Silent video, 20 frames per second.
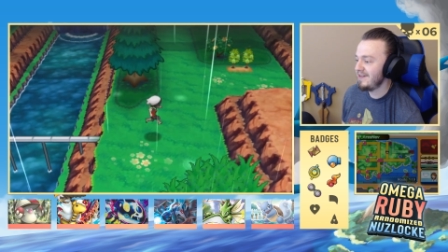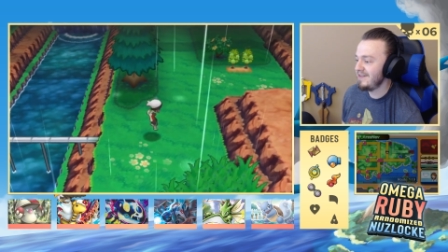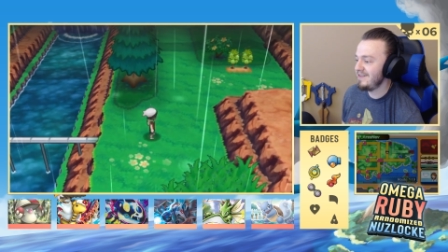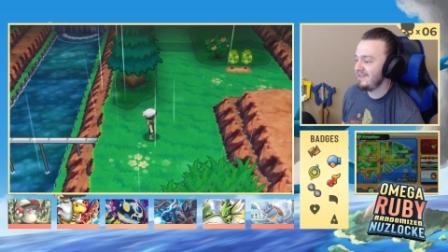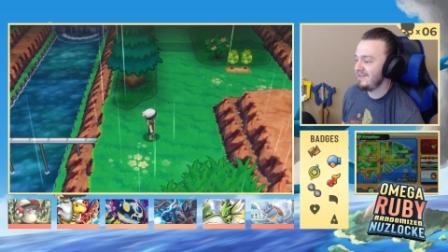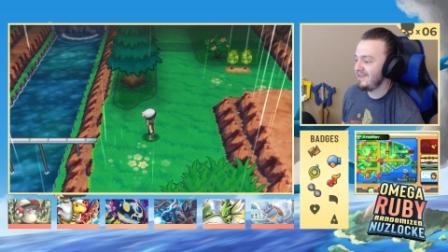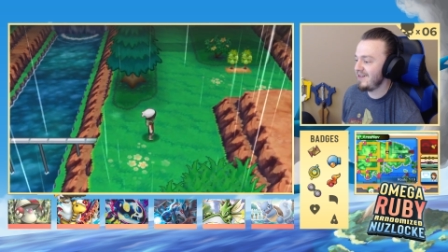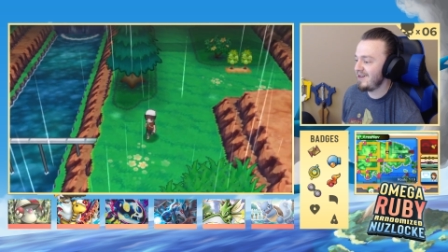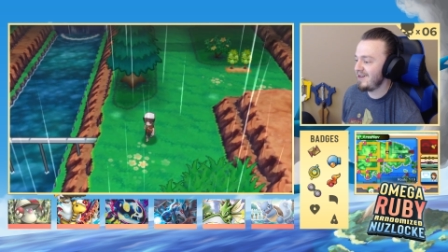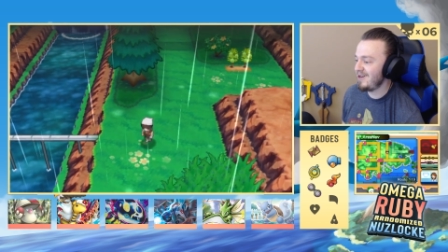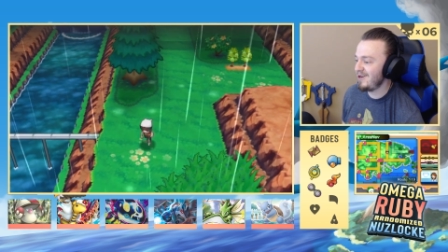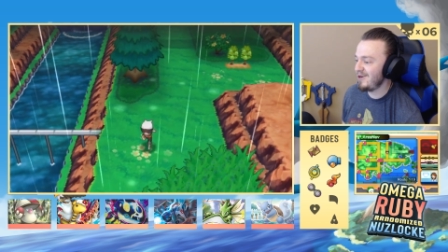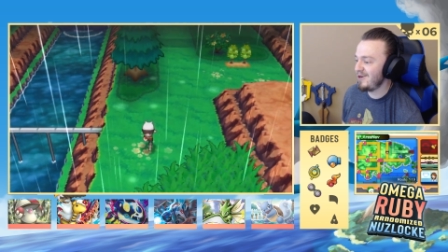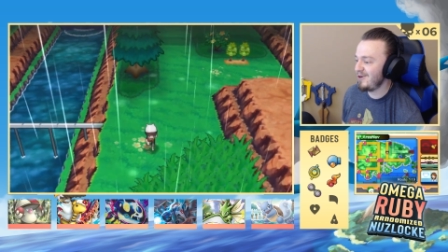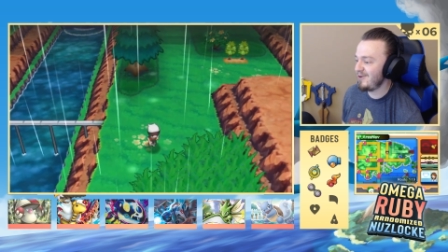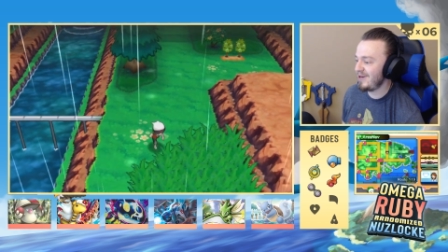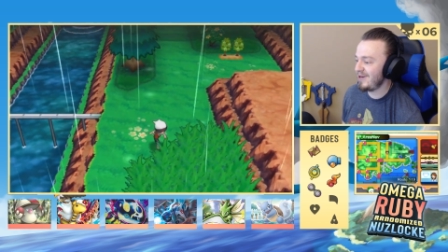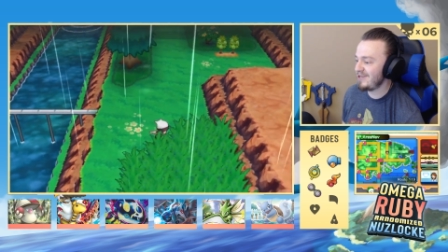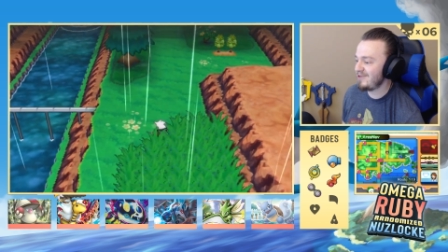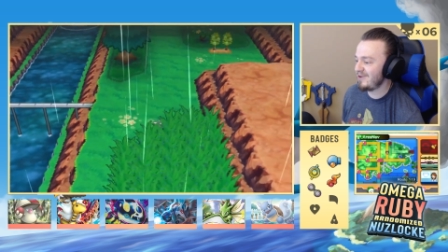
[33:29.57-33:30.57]

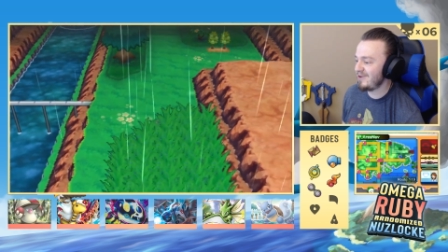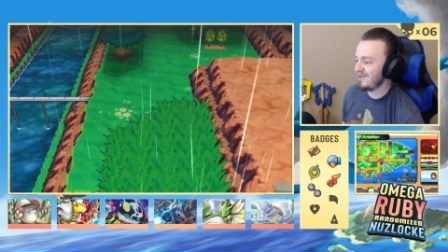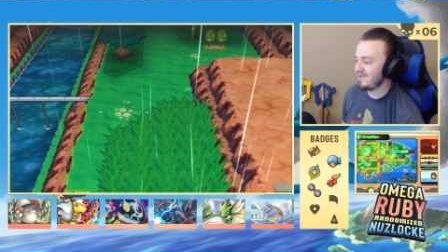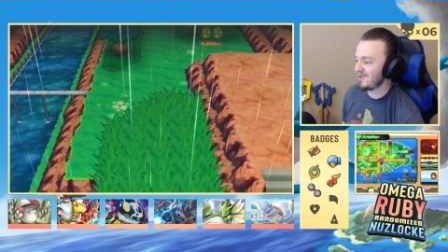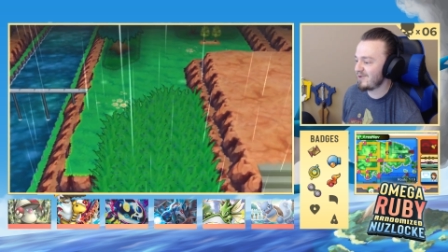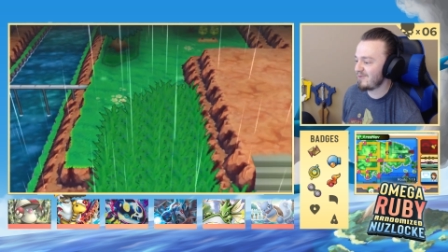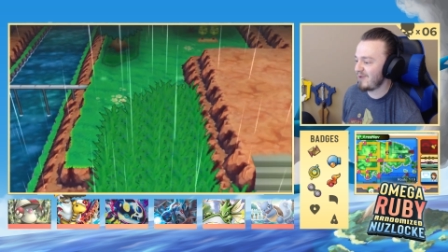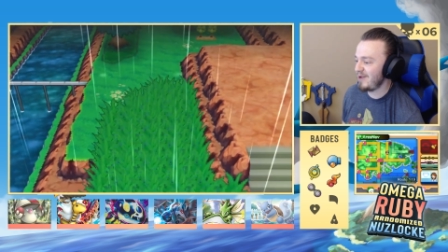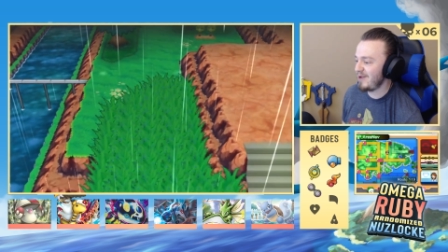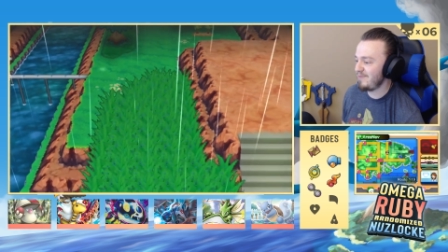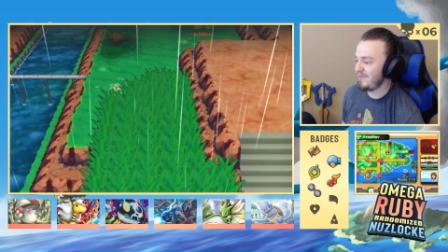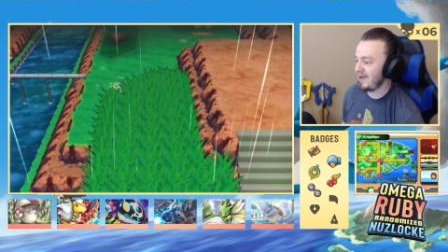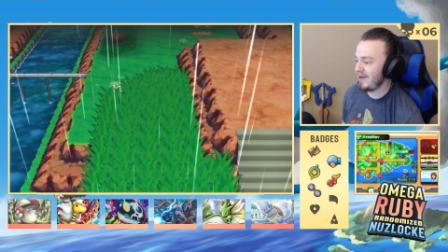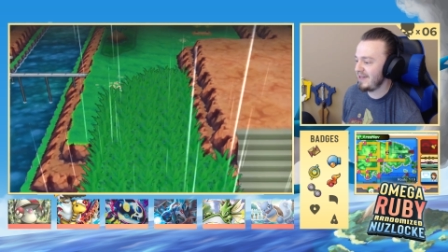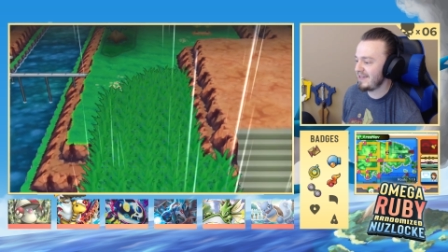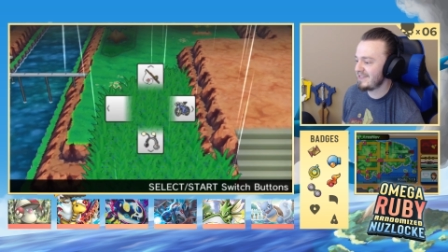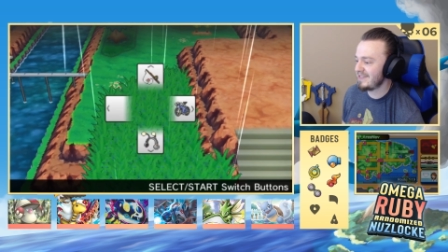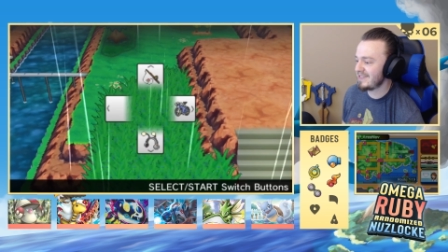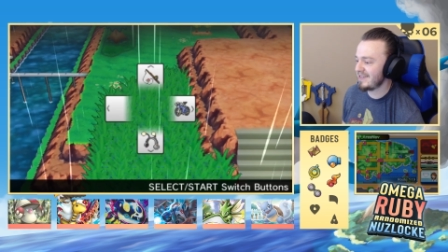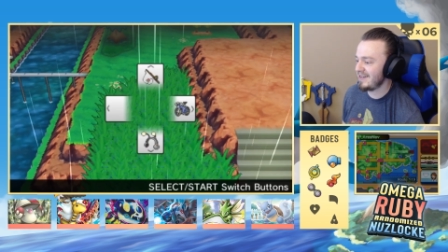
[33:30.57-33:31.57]
No, I don't have the right
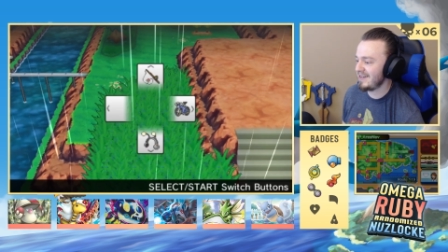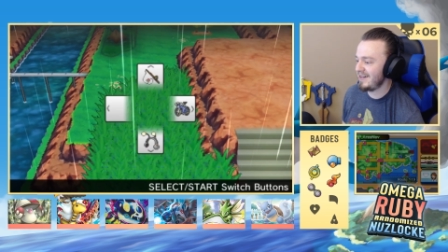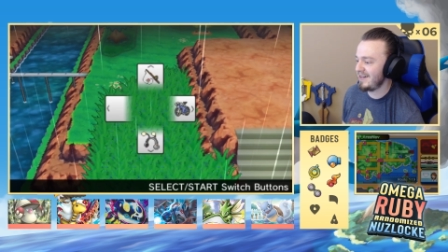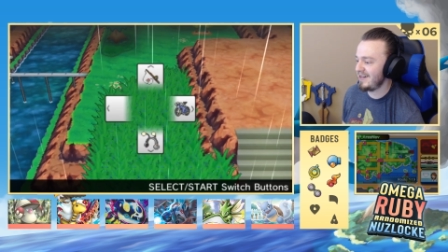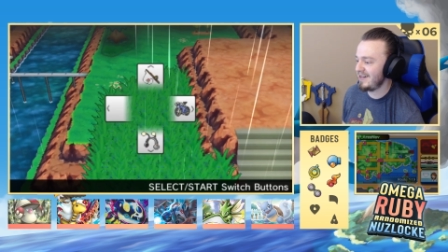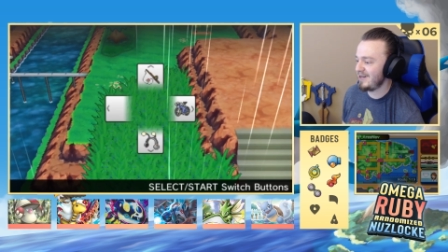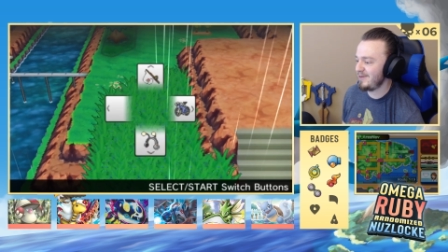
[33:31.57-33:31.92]
bike to